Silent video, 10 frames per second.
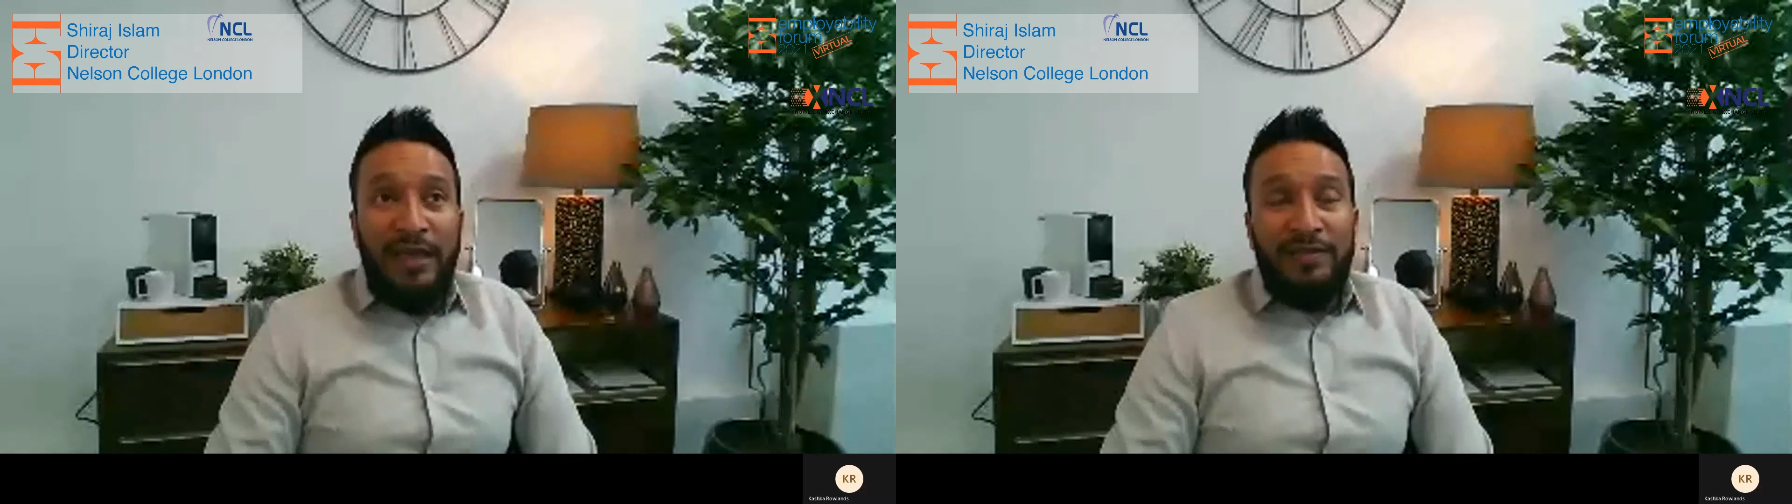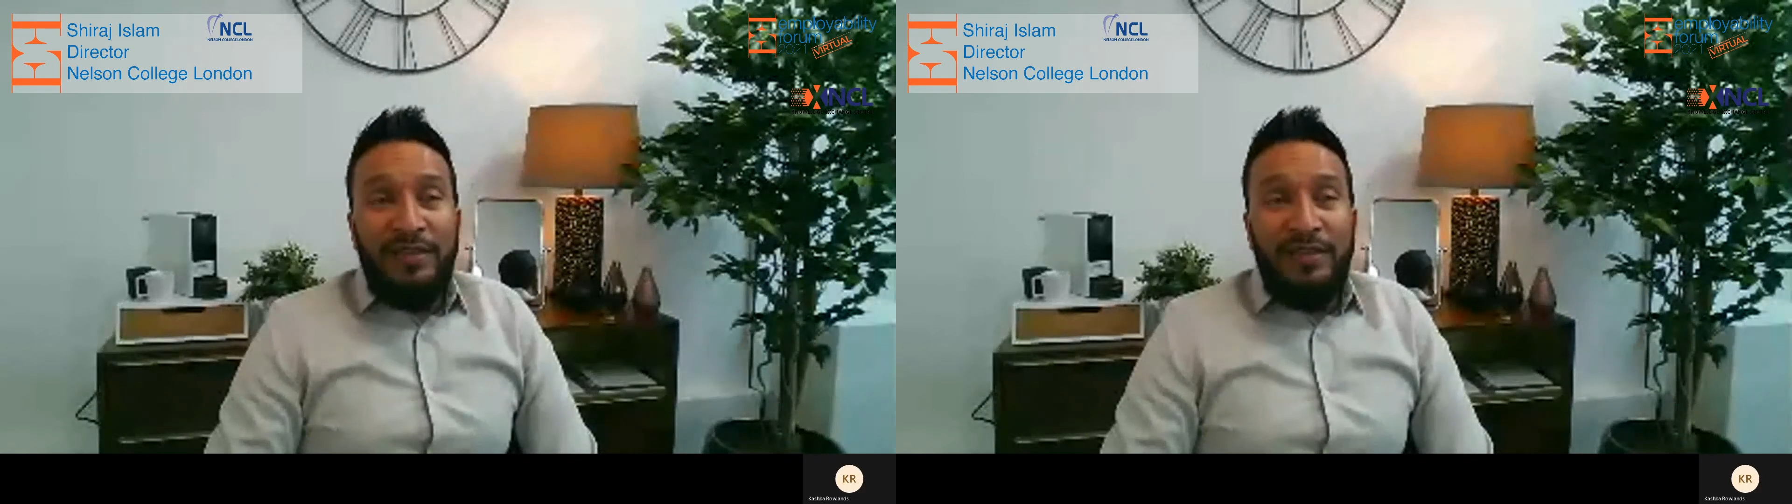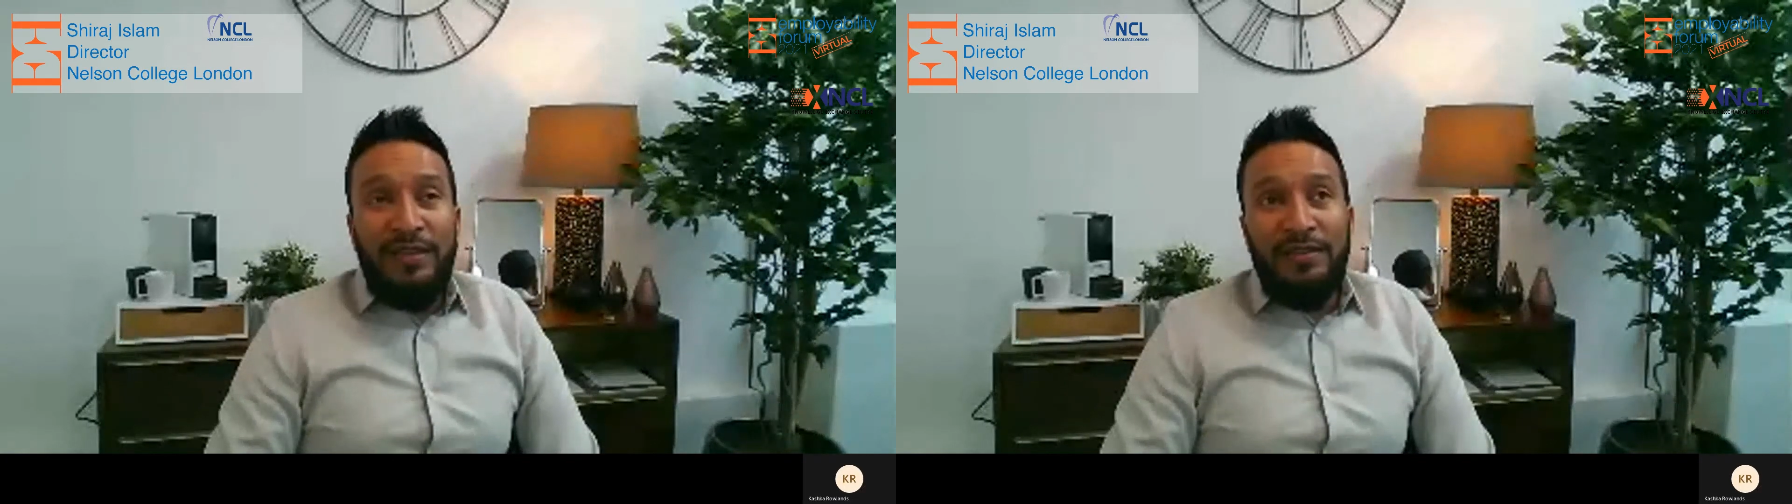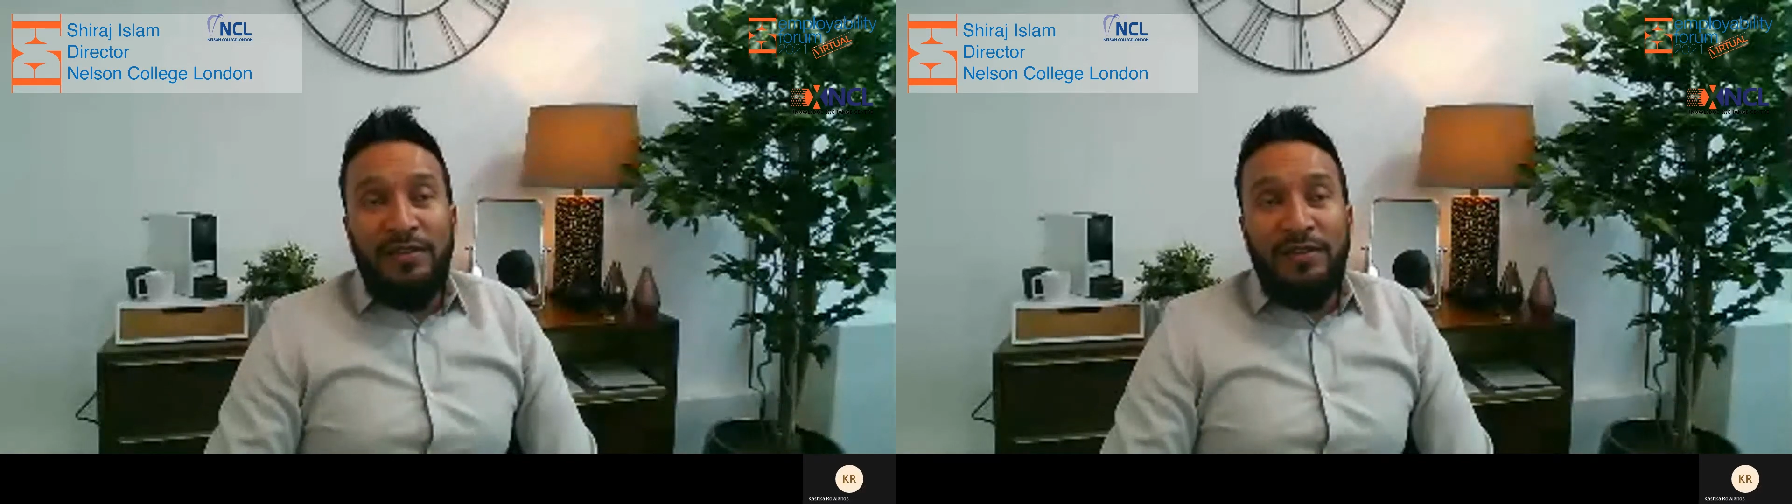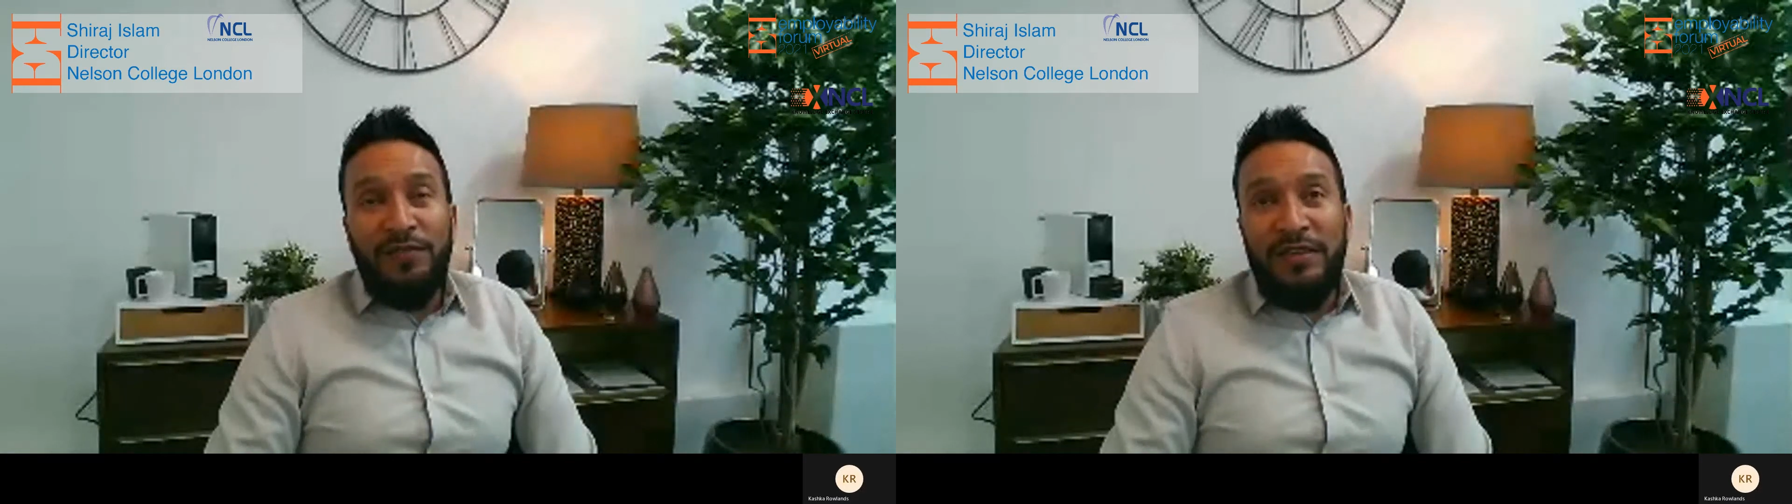and
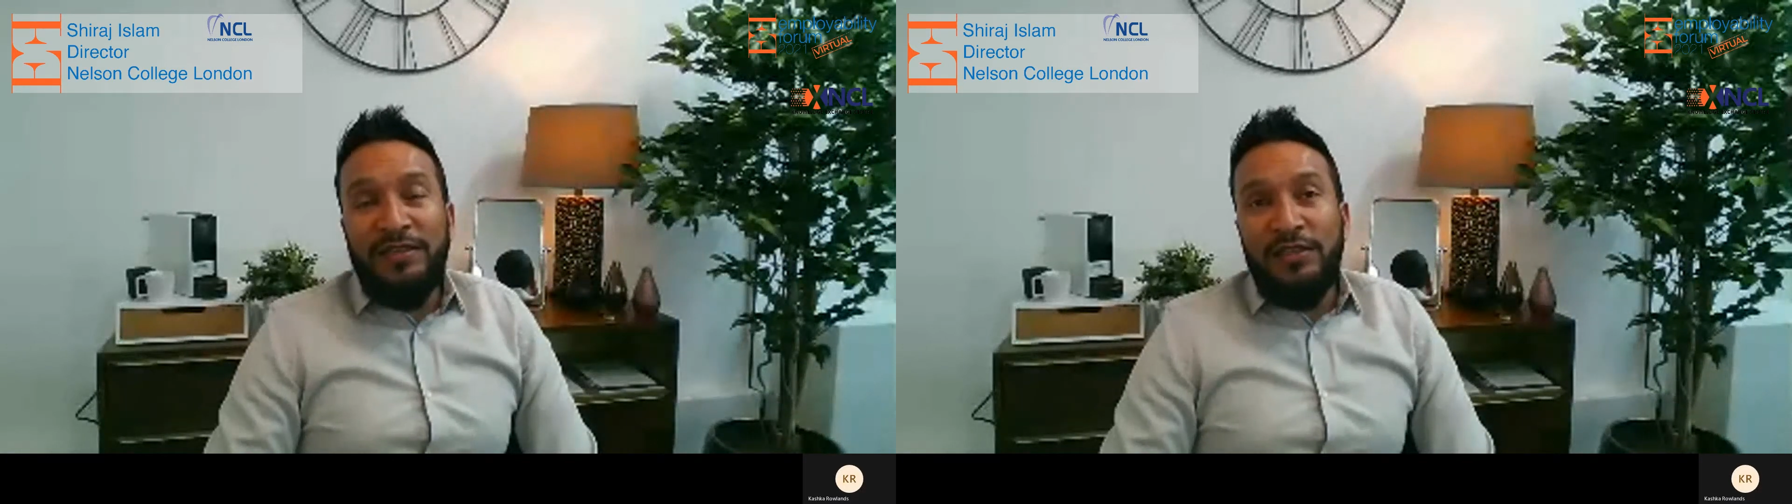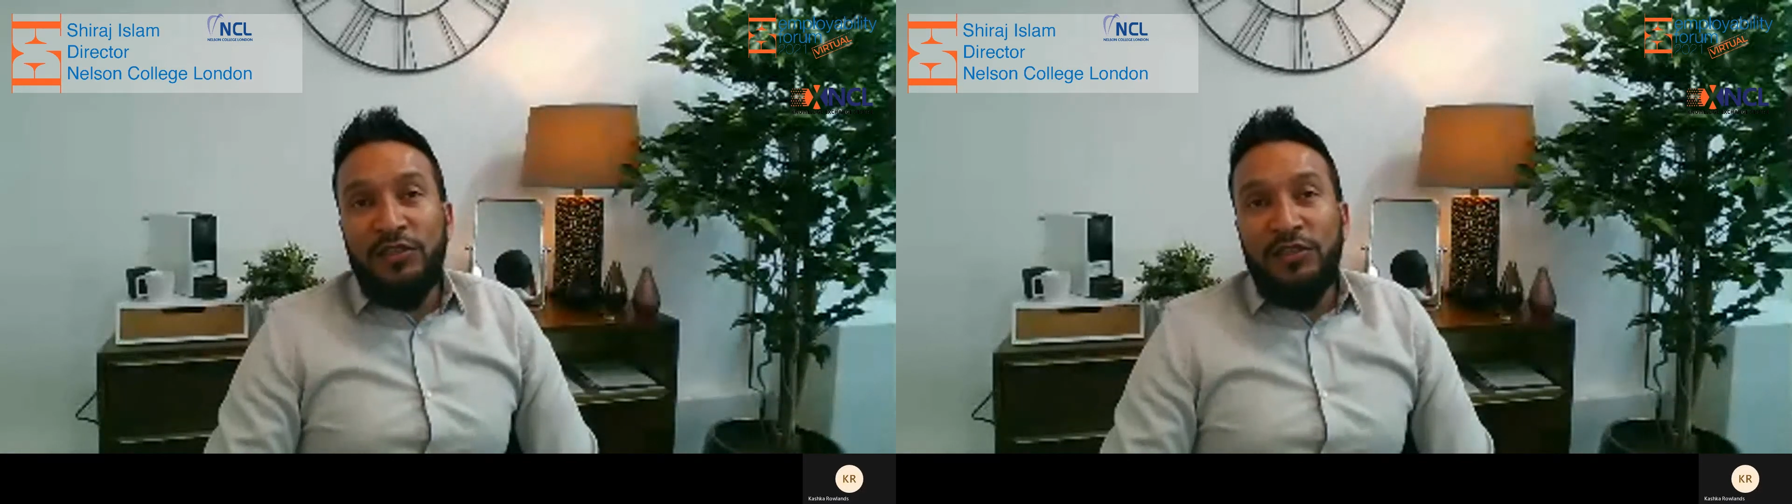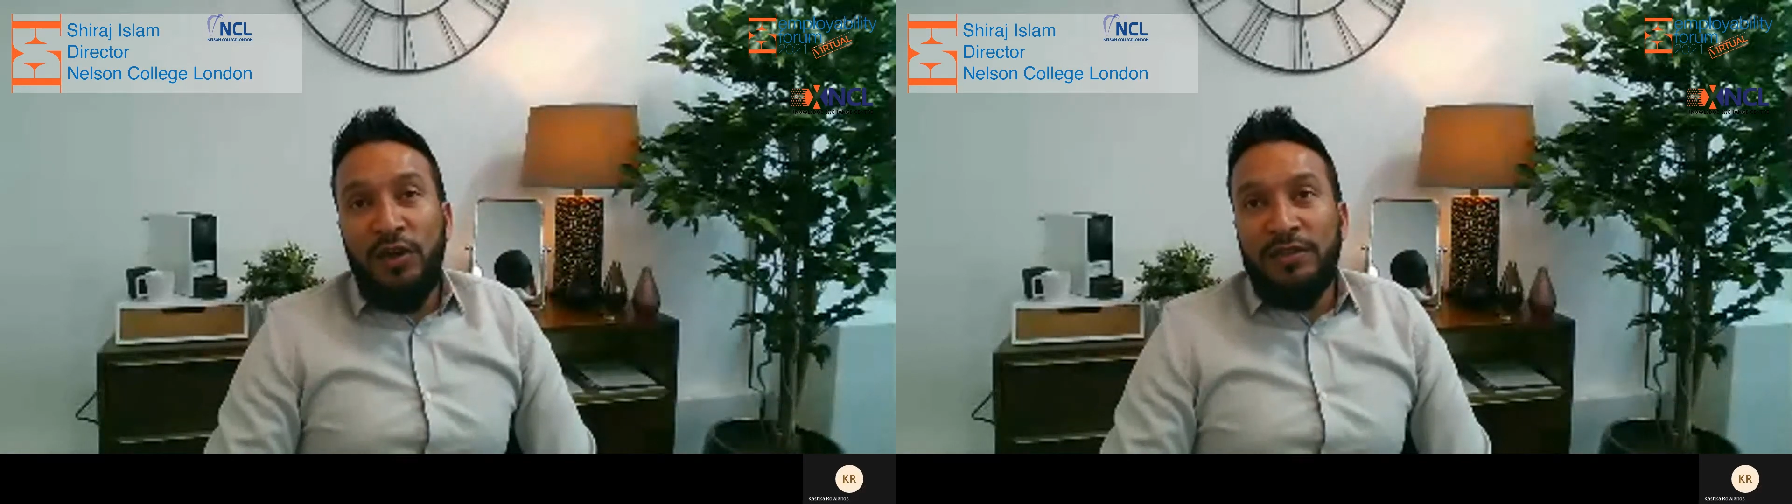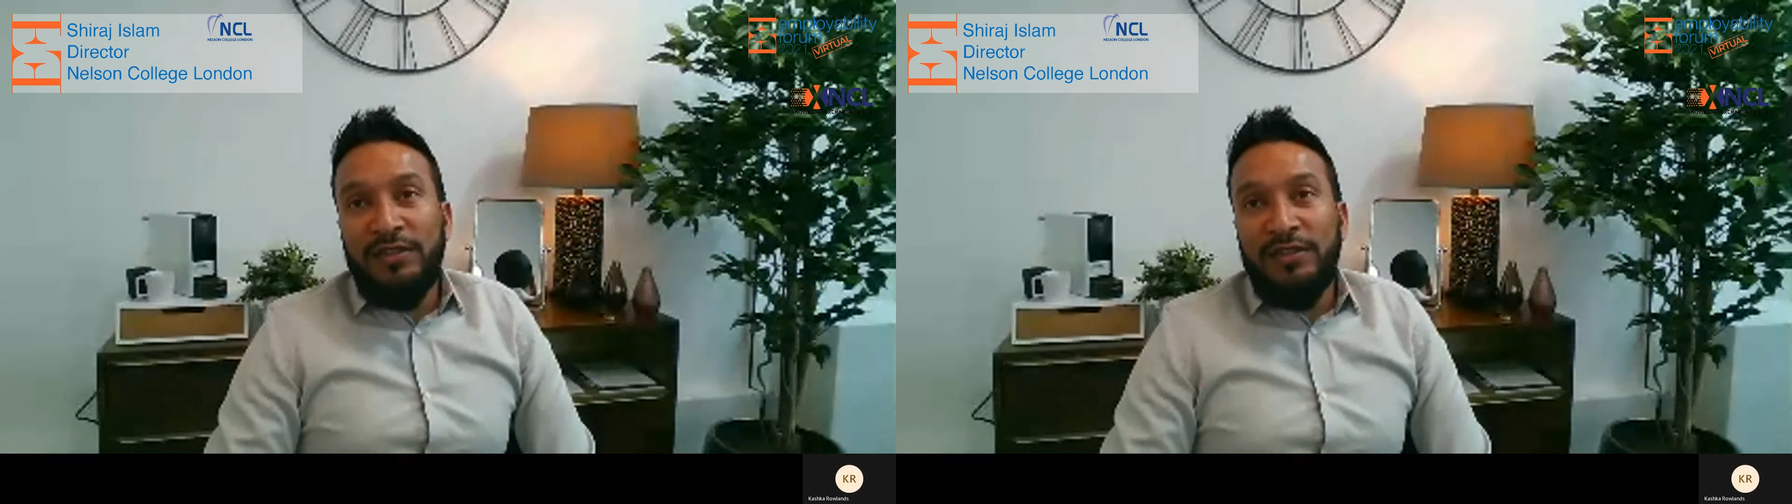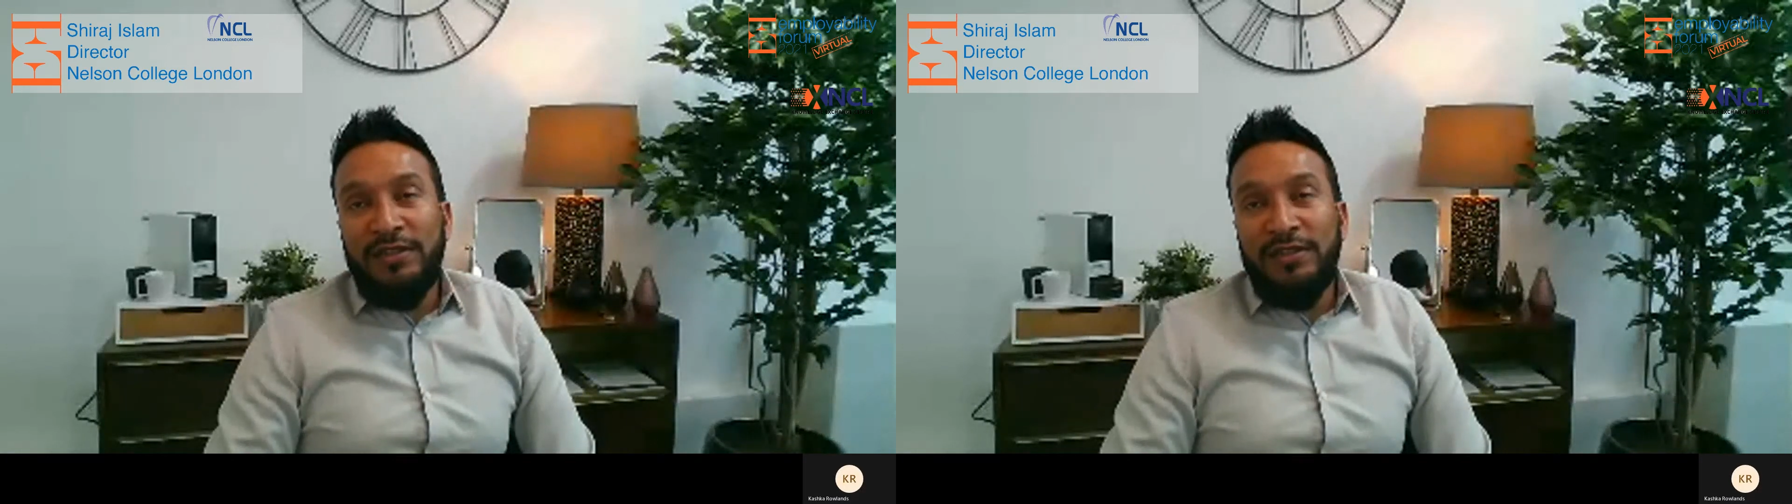then fees and charges